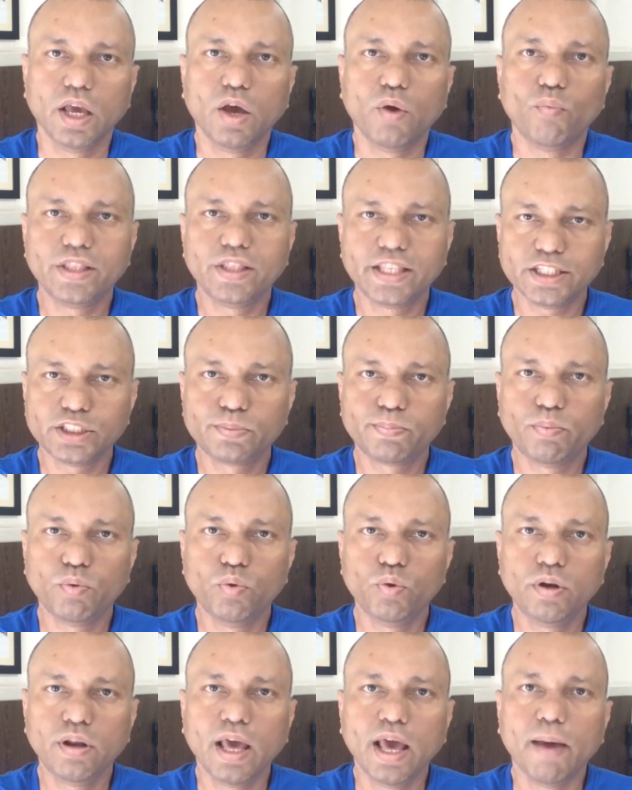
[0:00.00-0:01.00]
With a
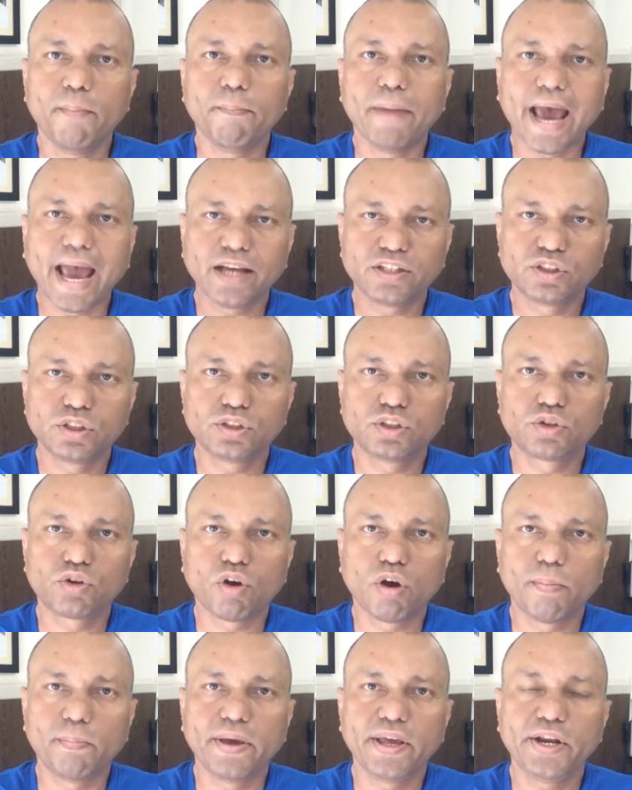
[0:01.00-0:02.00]
spoon, mash the
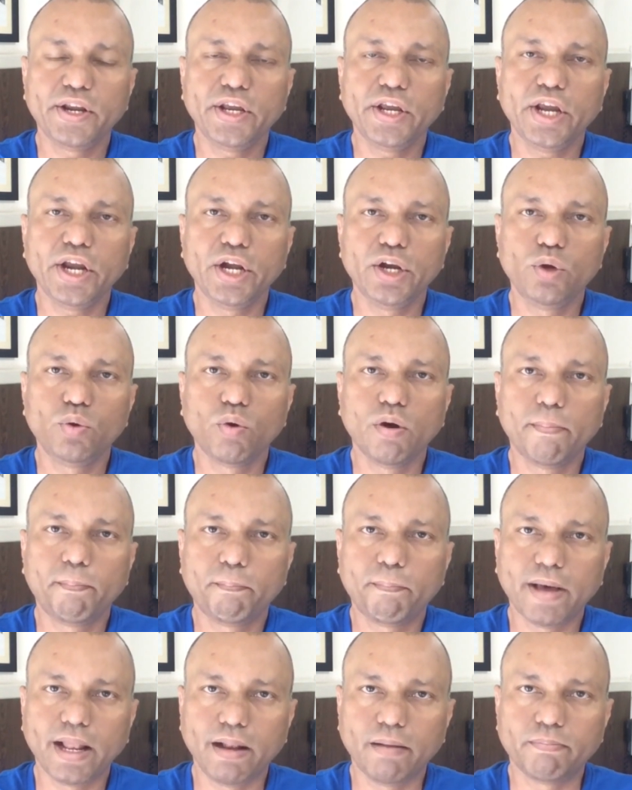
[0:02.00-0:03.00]
strawberry into a
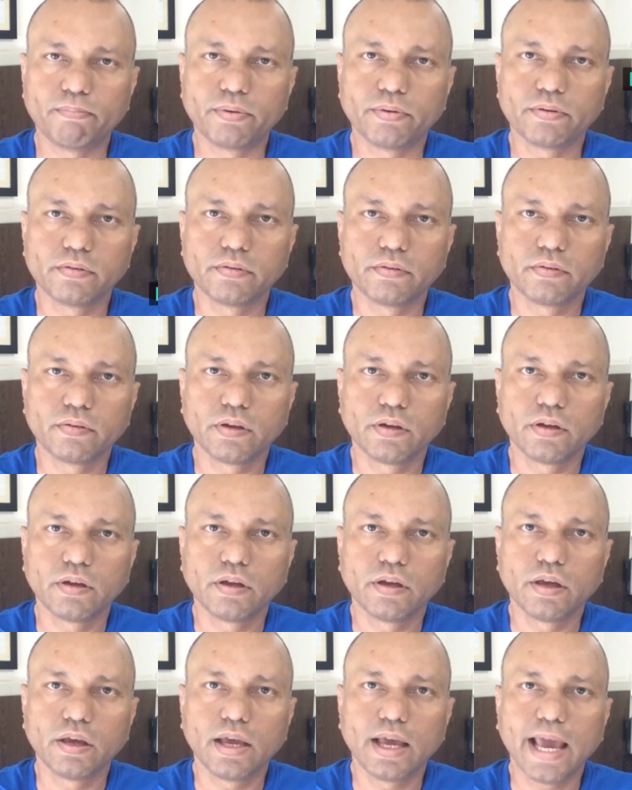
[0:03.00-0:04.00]
pulp.
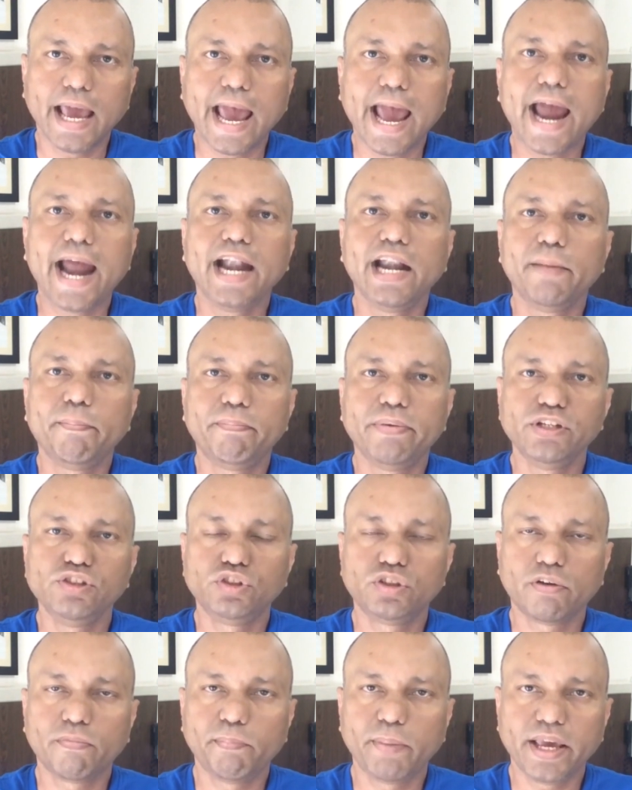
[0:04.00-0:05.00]
Add a
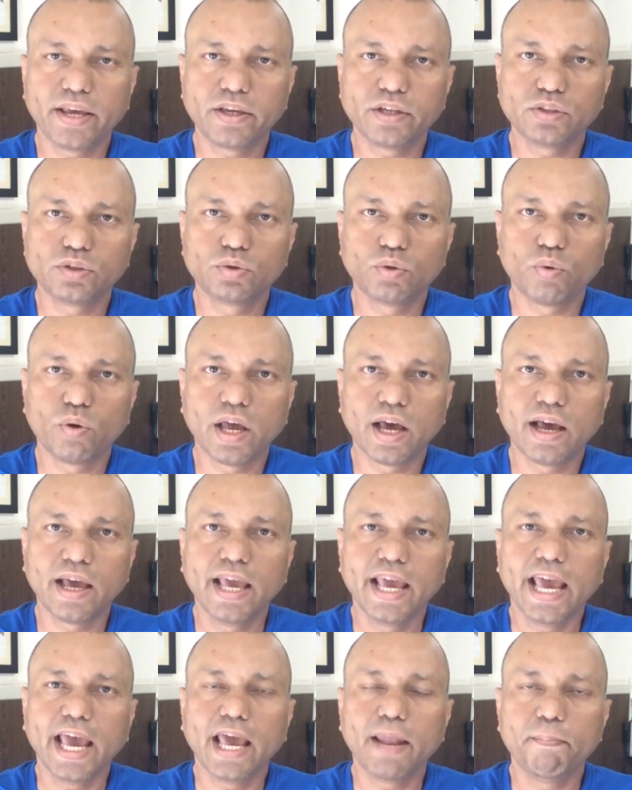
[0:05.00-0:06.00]
pinch of baking soda
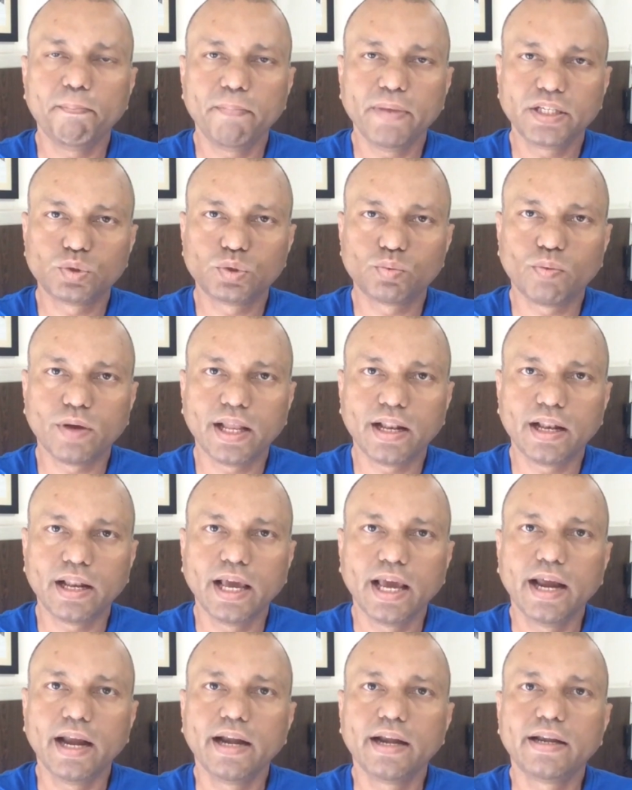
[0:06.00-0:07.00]
and mix well.
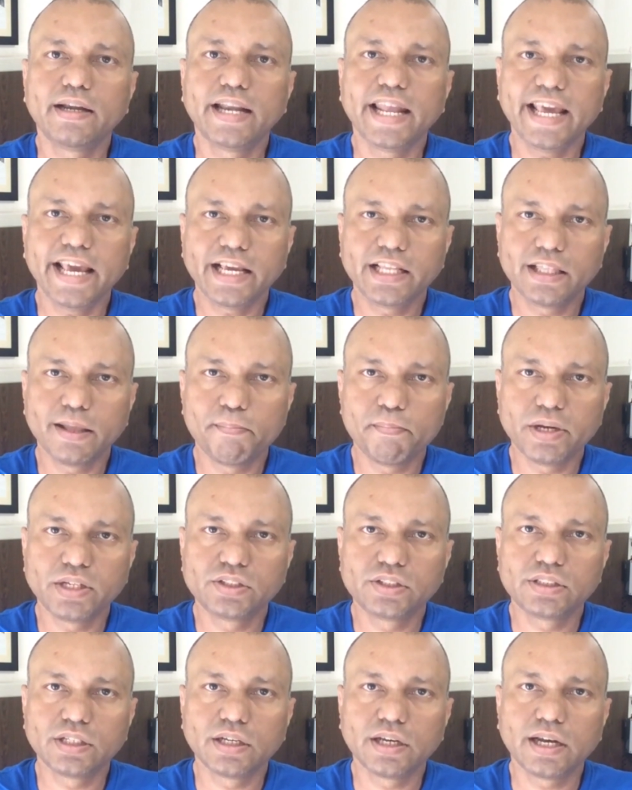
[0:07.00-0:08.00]
Take the
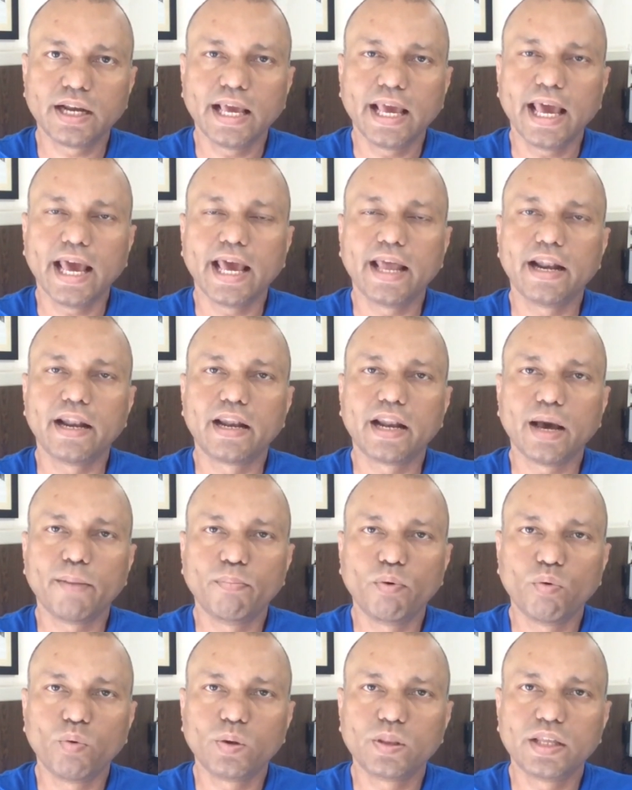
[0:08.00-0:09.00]
mixture and
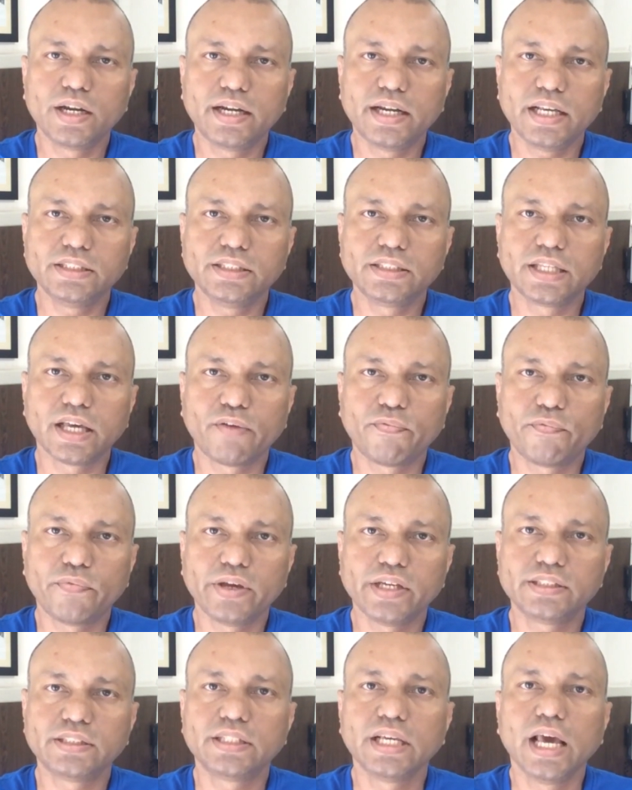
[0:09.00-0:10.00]
rub over the teeth
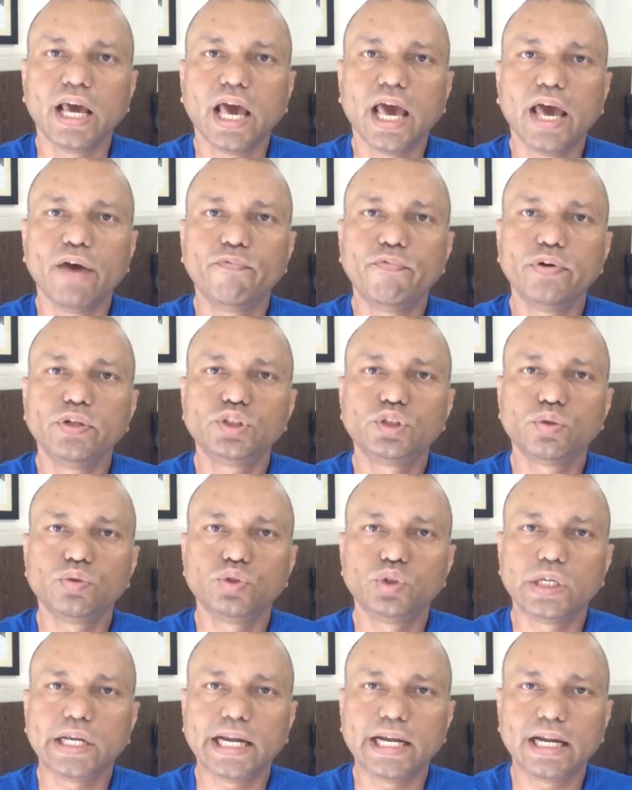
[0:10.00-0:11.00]
surface ever so
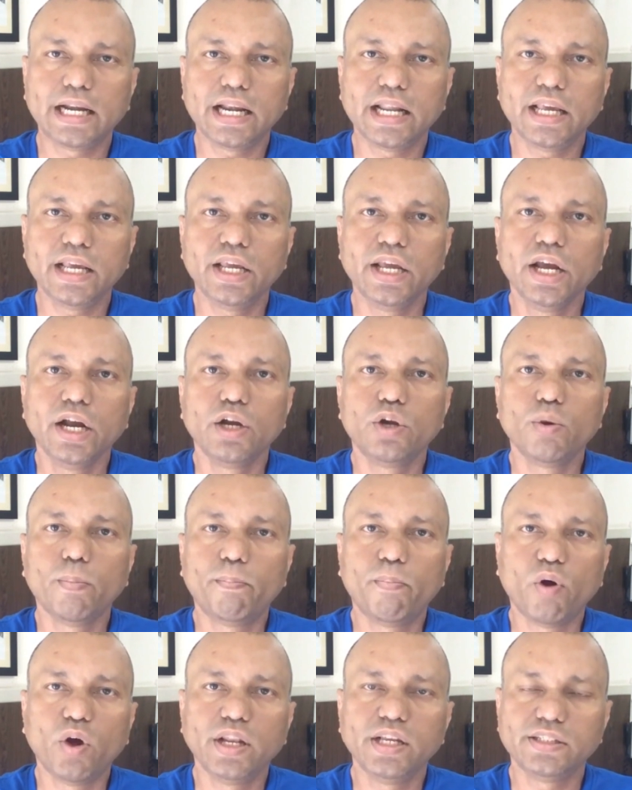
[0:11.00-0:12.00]
gently to
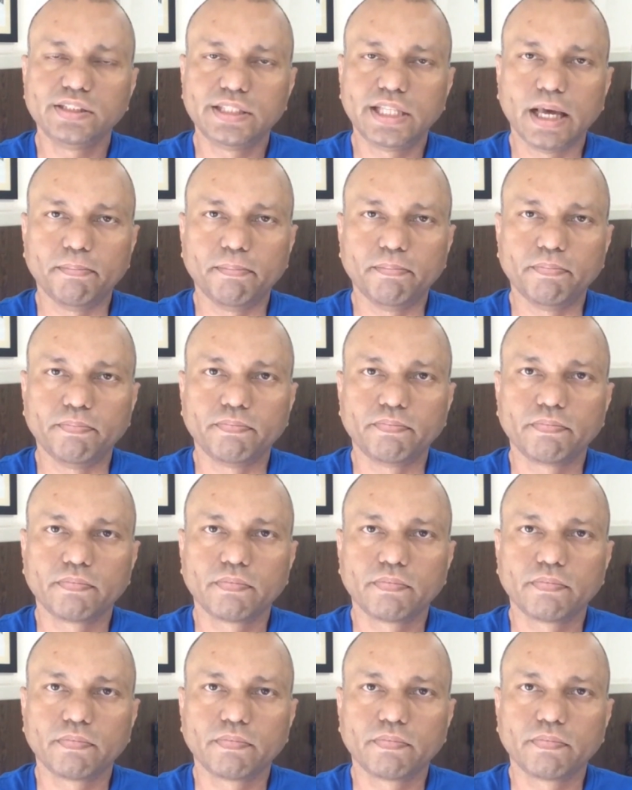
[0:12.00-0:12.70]
polish them.